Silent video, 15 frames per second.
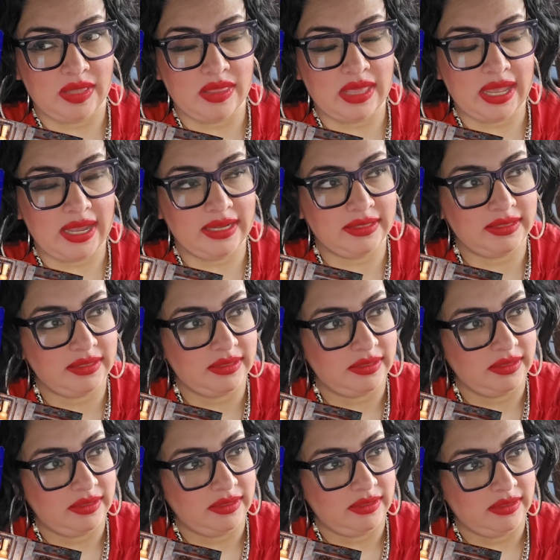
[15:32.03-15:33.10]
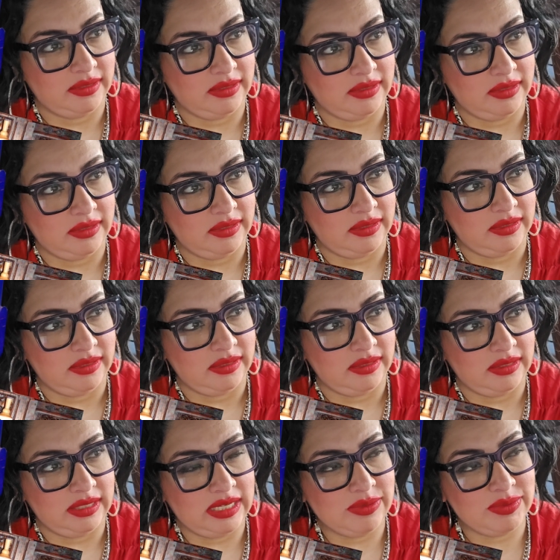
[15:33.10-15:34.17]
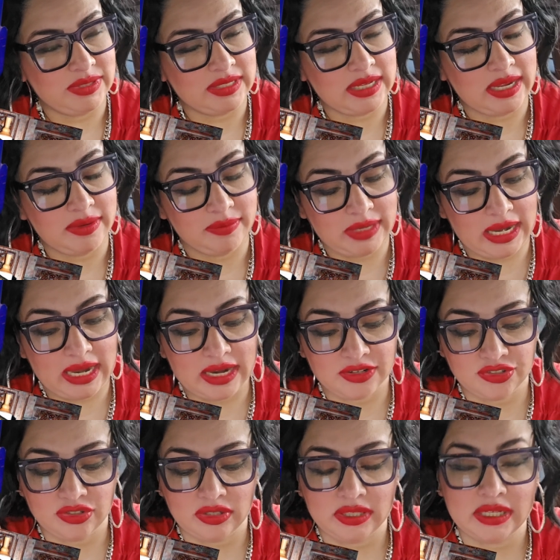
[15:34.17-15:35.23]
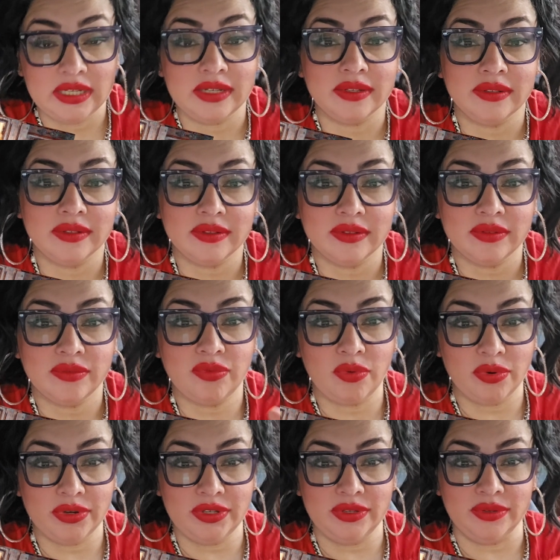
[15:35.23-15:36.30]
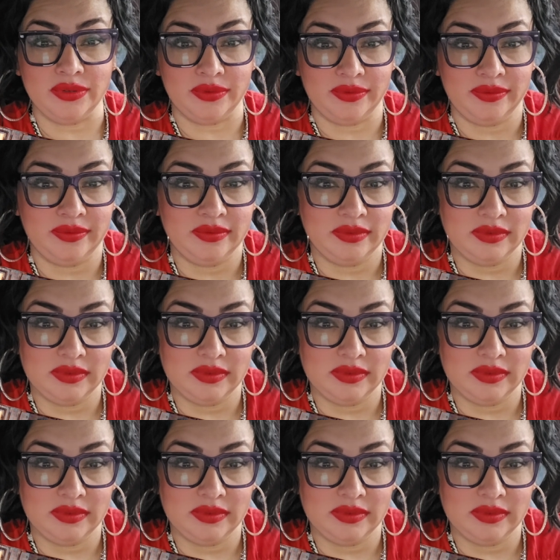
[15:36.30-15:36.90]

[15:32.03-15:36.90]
that it was not actually for you.